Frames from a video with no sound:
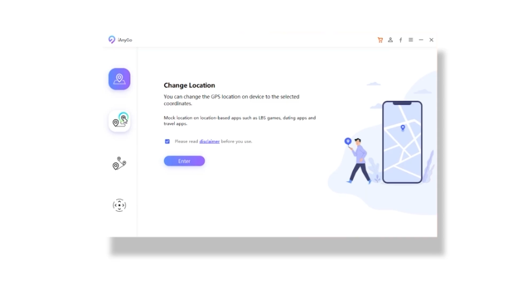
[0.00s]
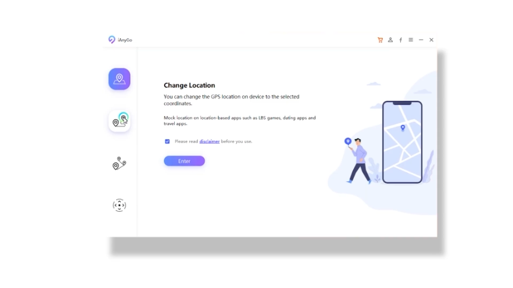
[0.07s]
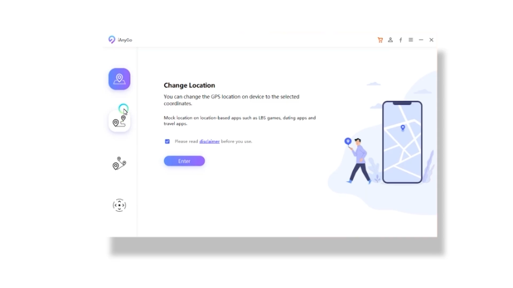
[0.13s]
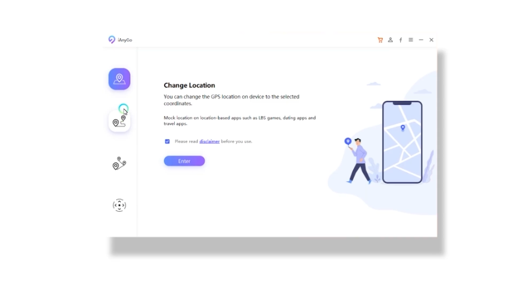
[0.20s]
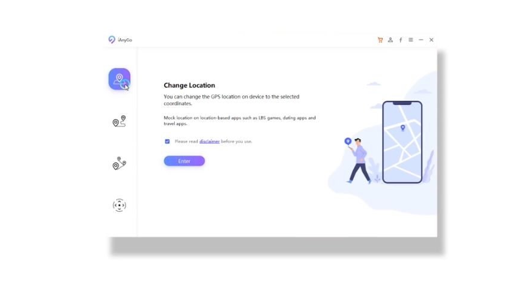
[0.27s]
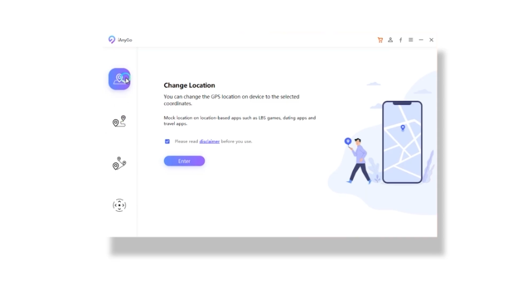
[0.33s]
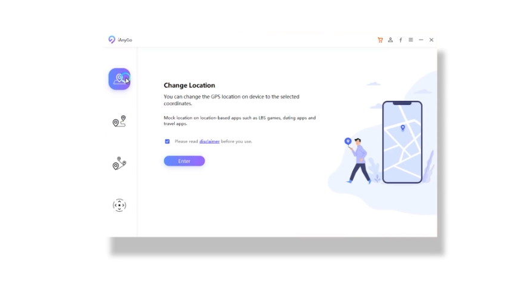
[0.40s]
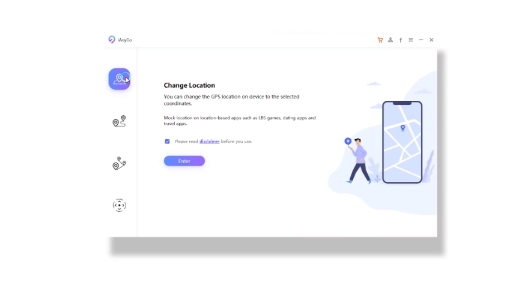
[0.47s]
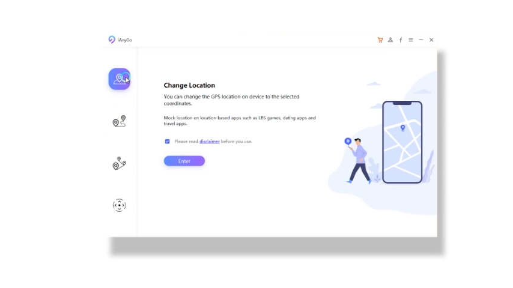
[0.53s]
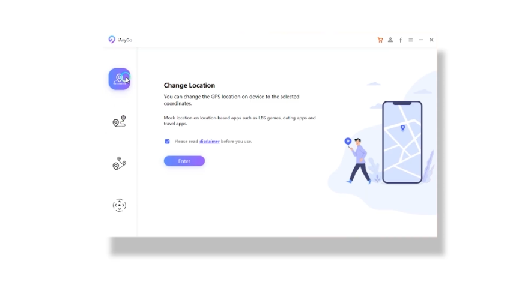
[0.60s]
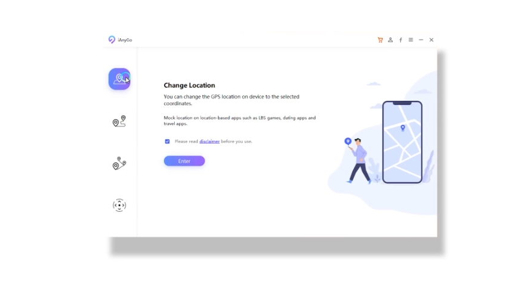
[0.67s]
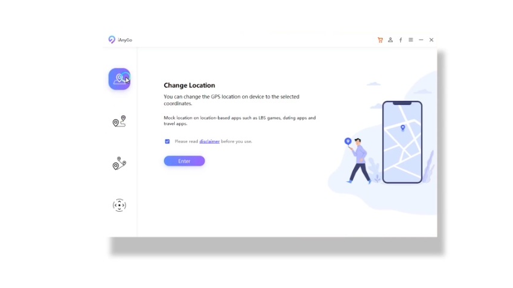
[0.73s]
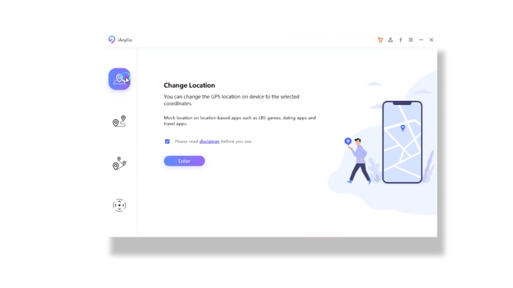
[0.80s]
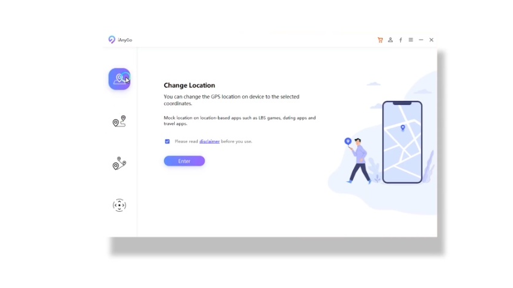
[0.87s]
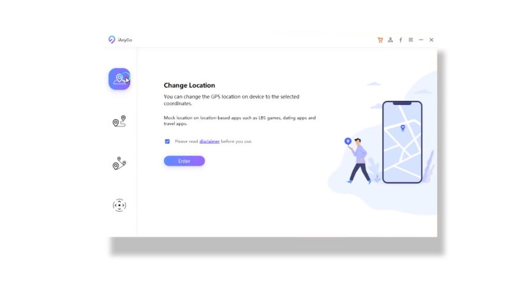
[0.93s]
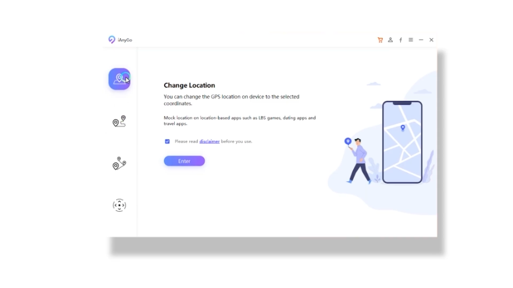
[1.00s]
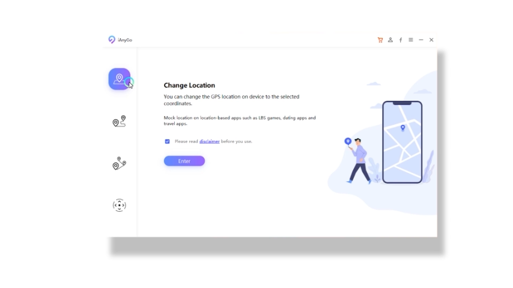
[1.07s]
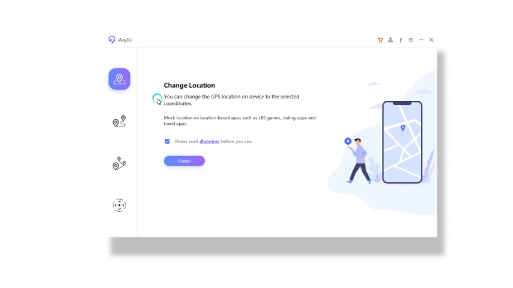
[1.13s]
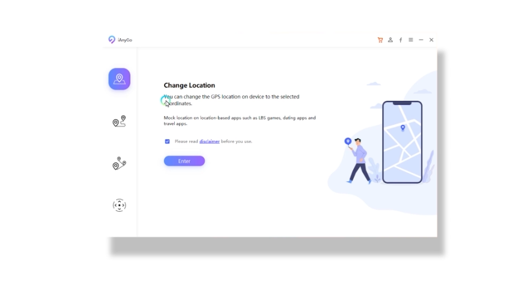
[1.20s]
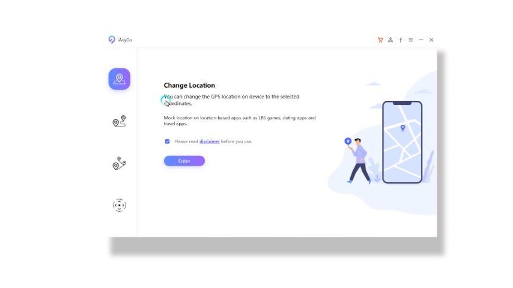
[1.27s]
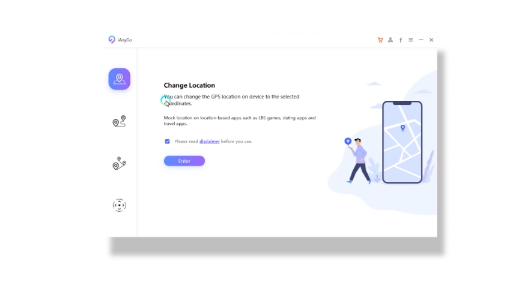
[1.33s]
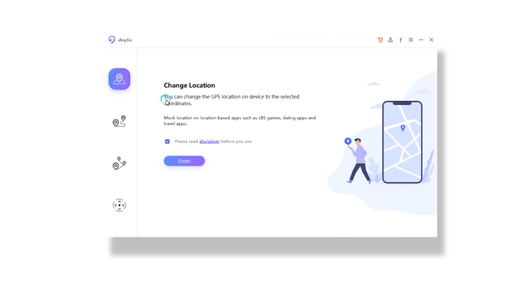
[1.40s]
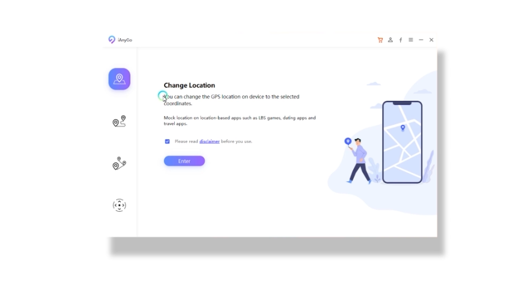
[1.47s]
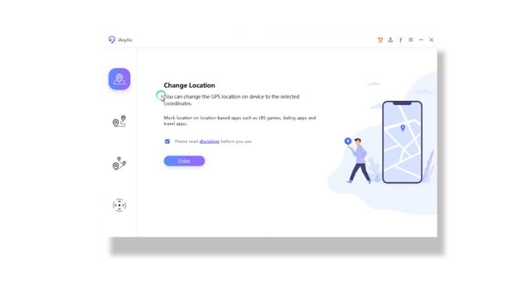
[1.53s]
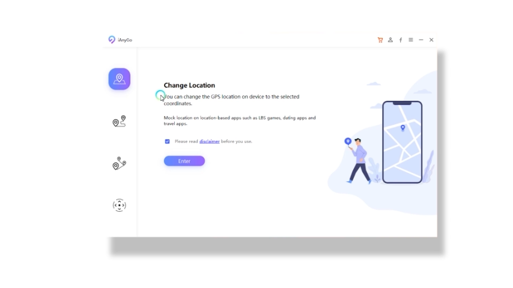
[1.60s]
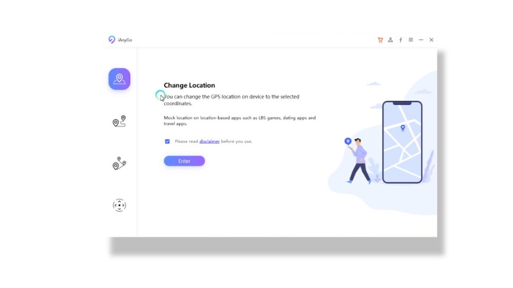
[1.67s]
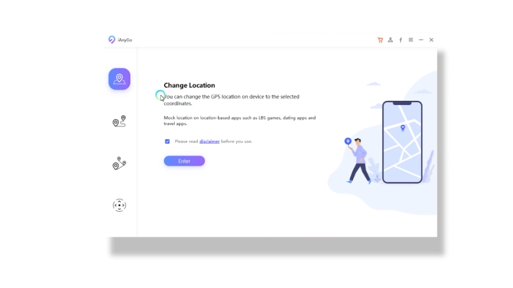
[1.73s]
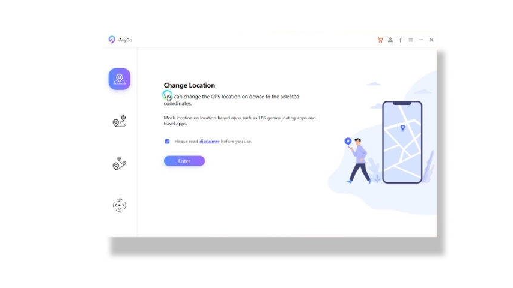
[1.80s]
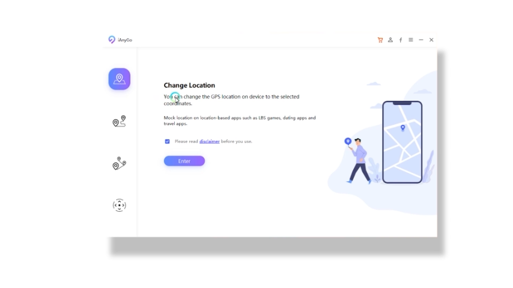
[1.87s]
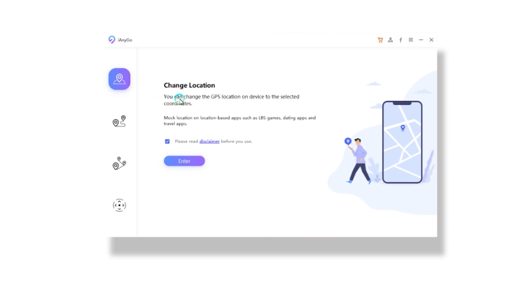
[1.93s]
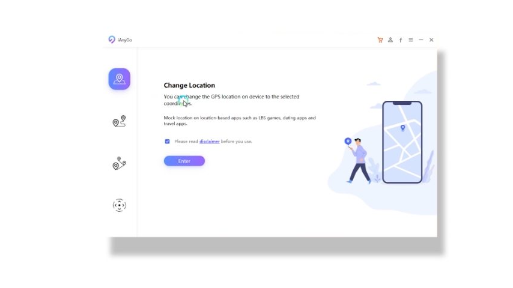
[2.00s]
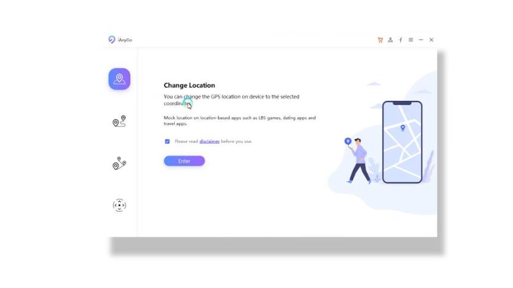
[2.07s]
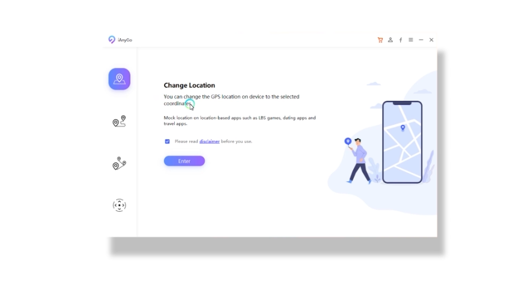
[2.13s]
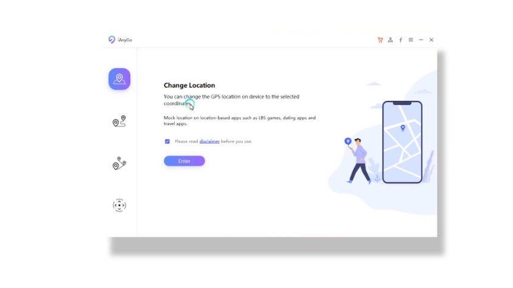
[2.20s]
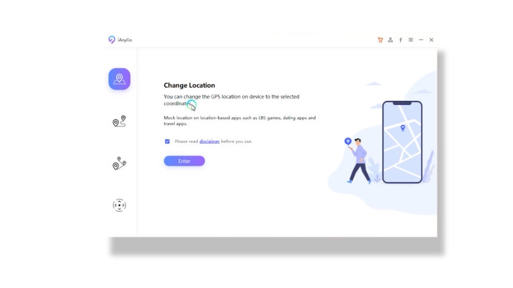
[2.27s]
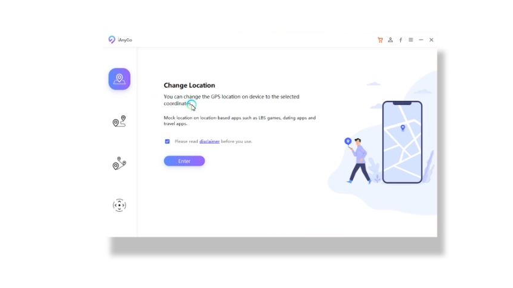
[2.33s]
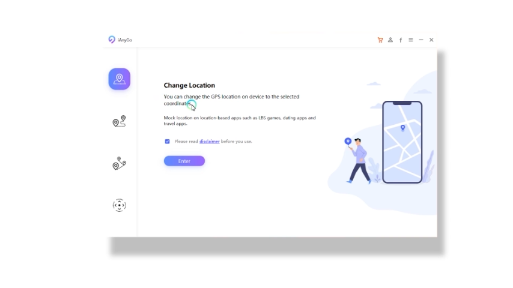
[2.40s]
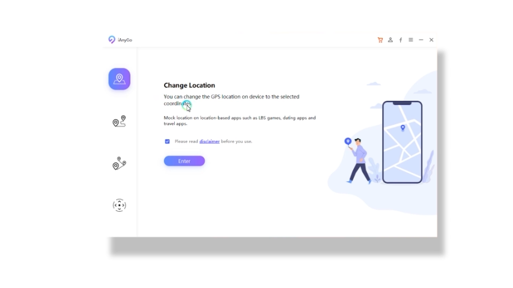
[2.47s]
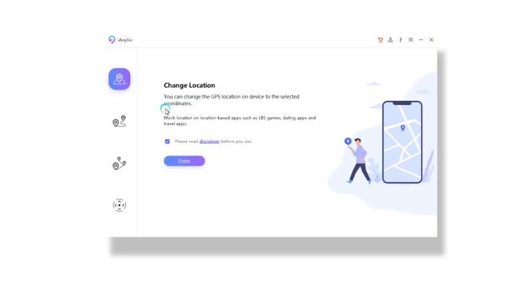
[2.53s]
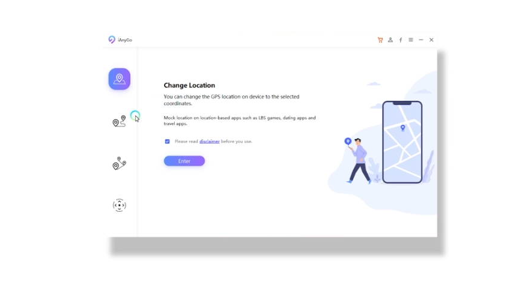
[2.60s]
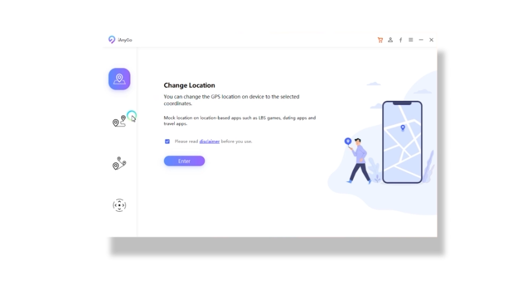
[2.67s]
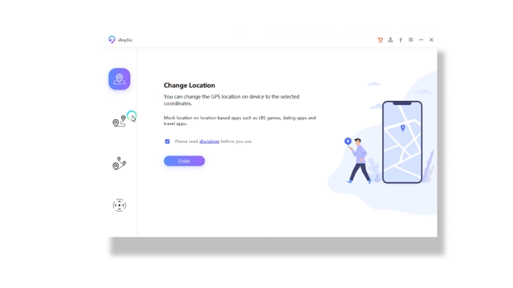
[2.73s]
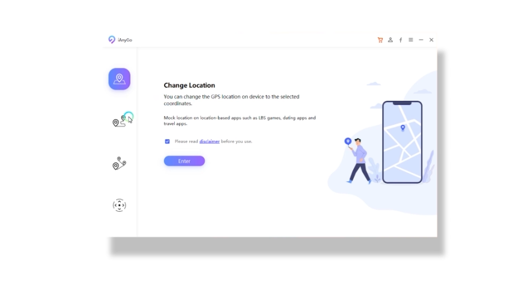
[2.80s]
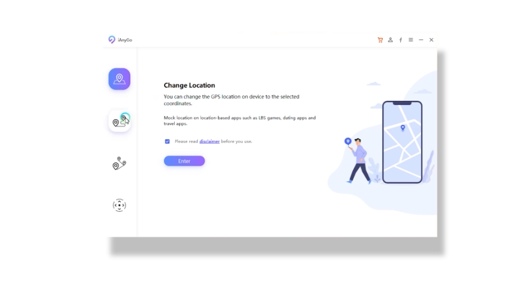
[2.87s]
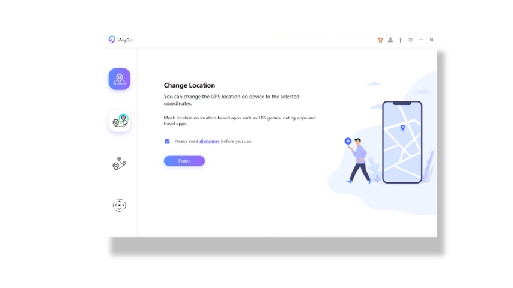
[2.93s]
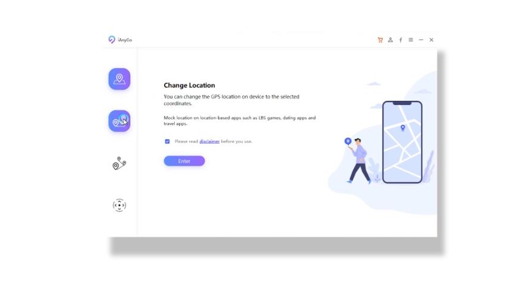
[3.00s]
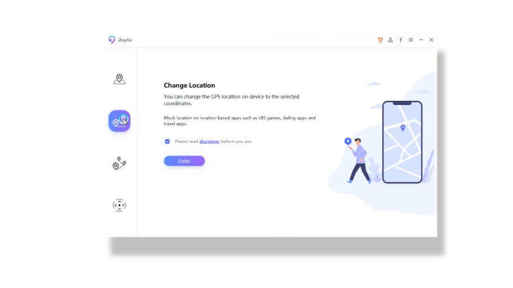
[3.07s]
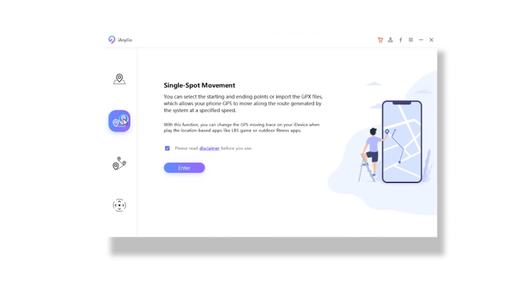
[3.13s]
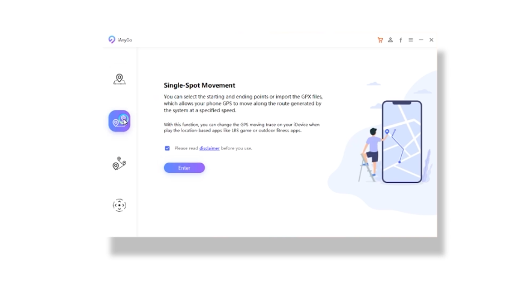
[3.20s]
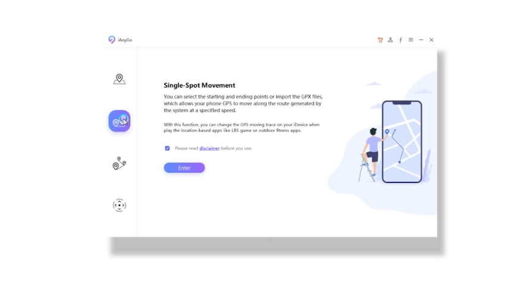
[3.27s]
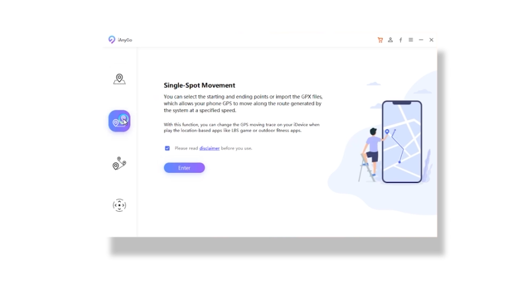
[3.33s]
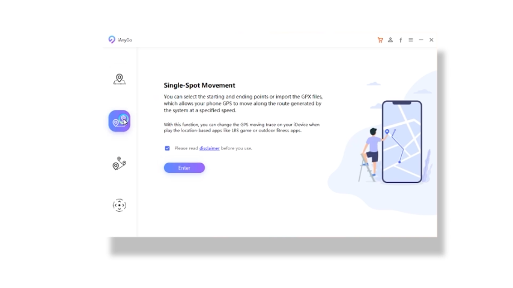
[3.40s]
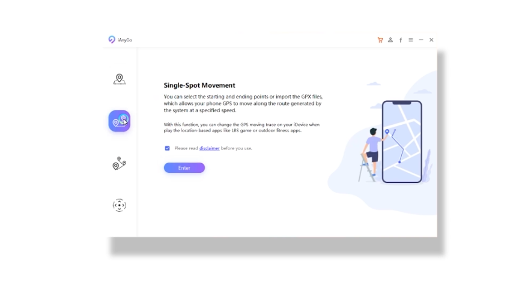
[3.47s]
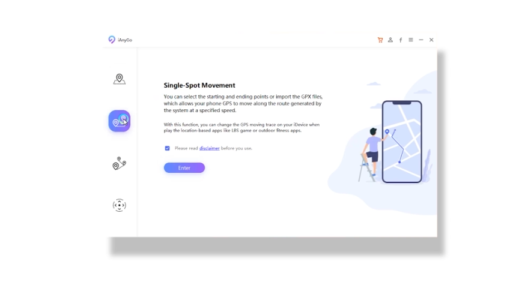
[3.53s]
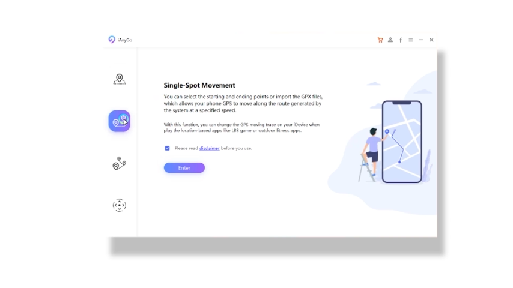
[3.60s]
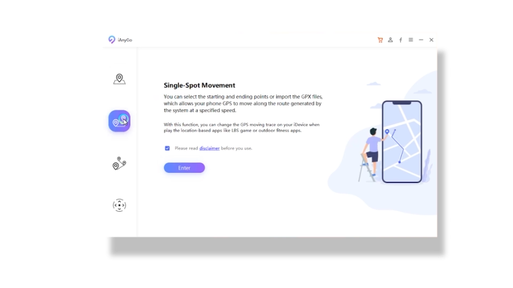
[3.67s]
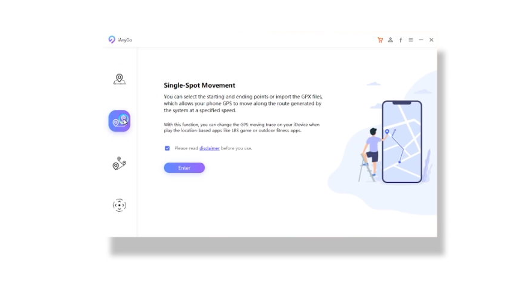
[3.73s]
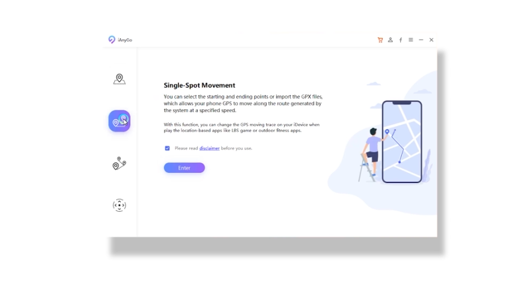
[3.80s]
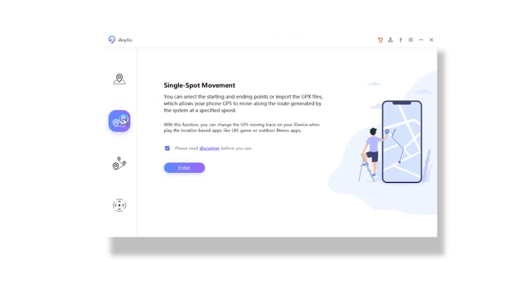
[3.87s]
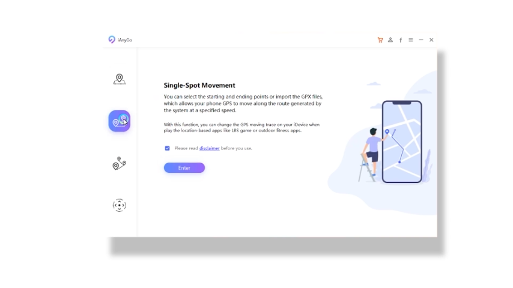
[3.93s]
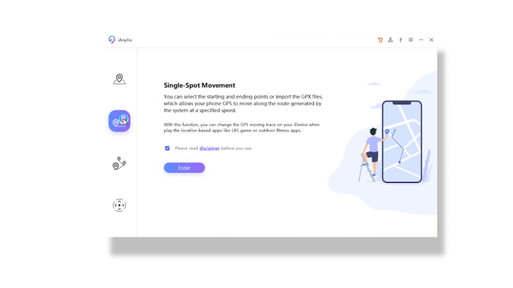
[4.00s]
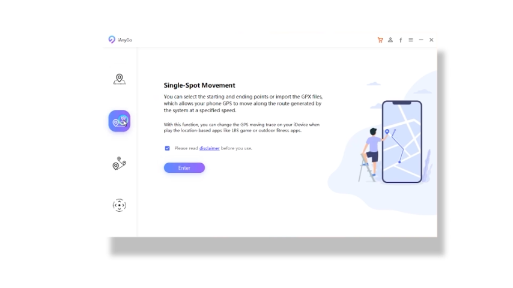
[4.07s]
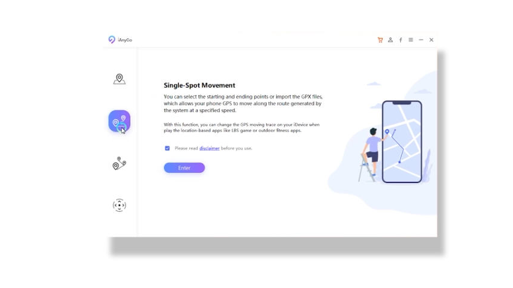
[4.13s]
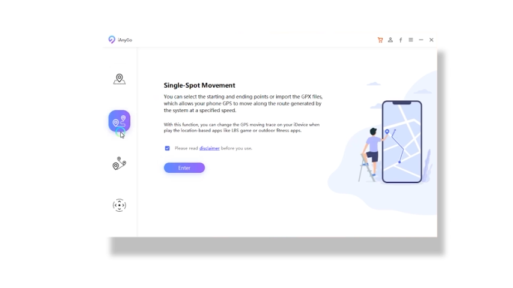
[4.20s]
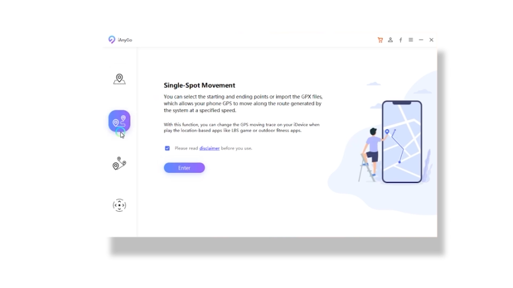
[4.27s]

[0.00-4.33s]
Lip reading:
(no speaker visible)